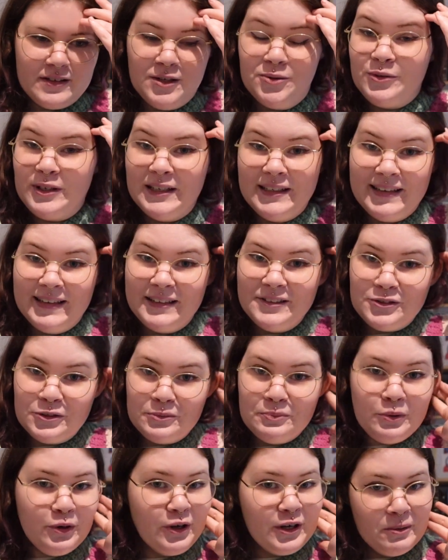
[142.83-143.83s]
I'm really into
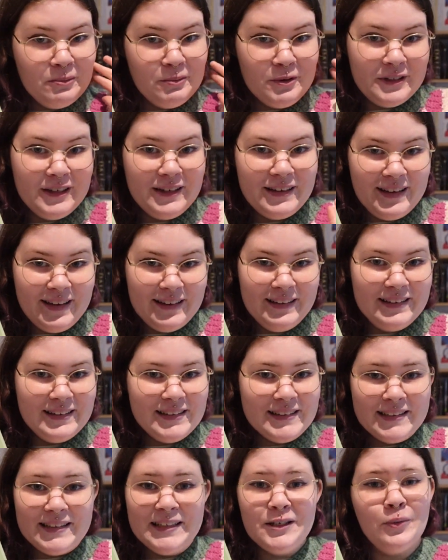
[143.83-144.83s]
Pokemon again
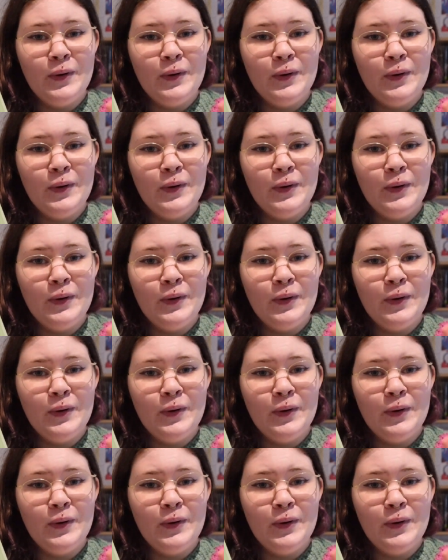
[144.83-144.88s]
lately.